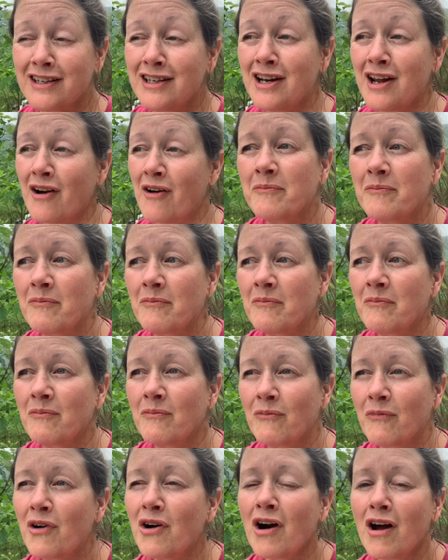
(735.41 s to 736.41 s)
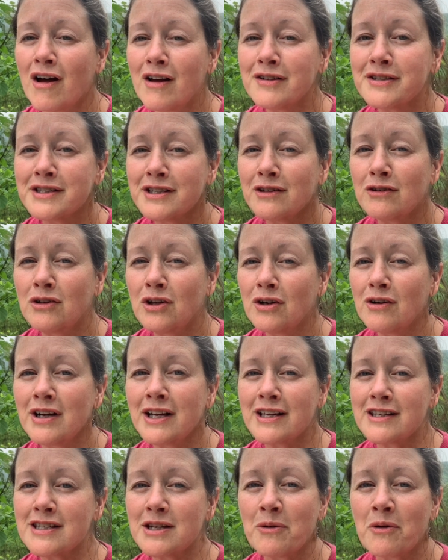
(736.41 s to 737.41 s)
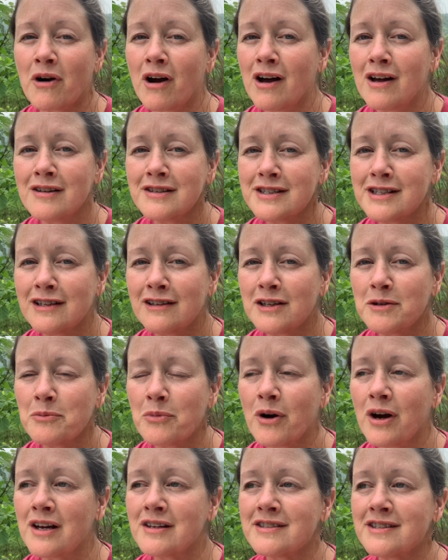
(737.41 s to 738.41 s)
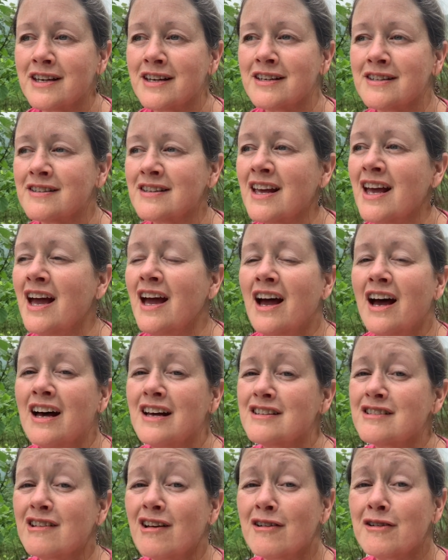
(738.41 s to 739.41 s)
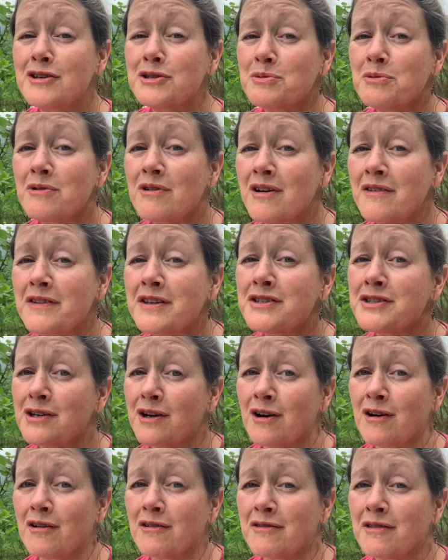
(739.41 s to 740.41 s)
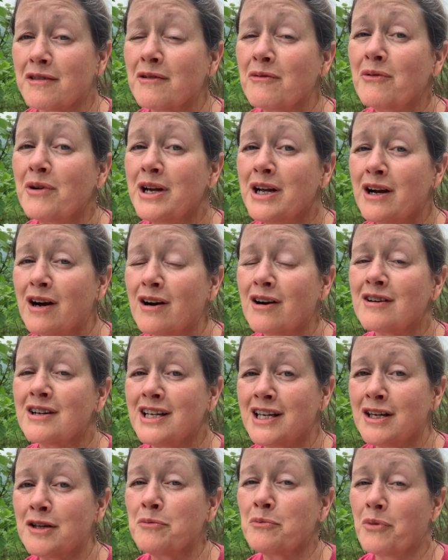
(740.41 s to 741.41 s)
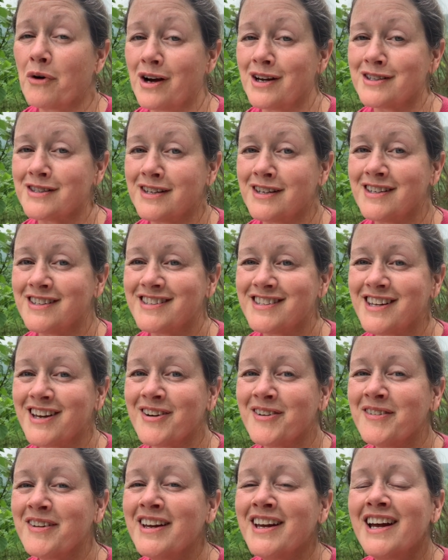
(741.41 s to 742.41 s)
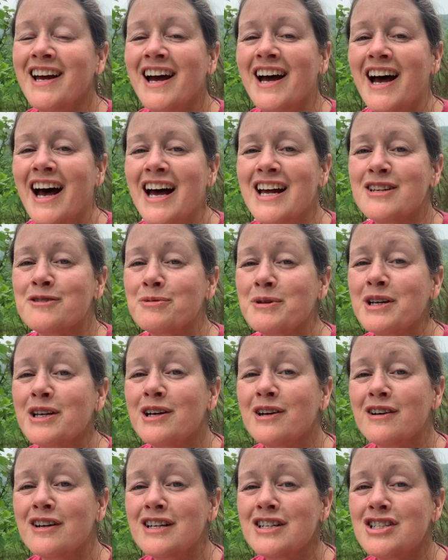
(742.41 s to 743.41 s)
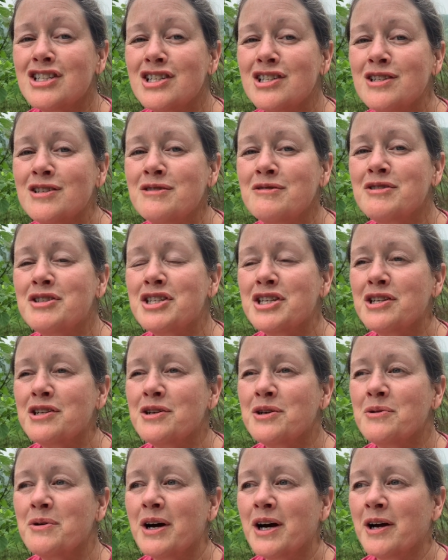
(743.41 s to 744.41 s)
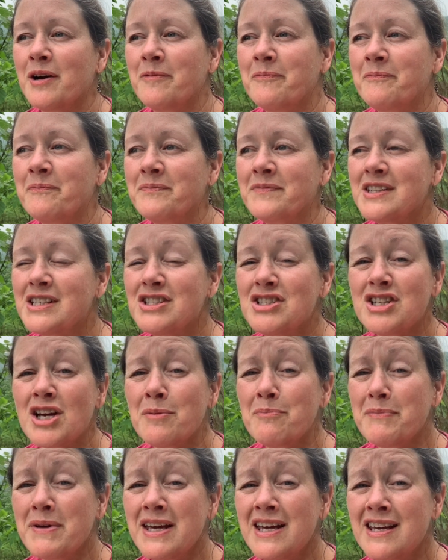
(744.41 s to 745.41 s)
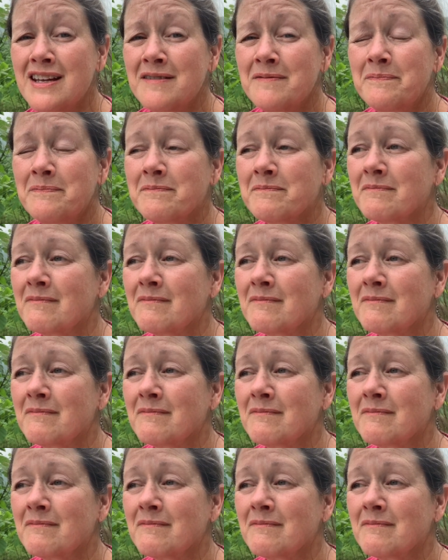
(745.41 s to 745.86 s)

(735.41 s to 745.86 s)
You know, we're all still learning, so we're all still in process. As long as we're on this earth, we are in process. So I just want to encourage you to jump in.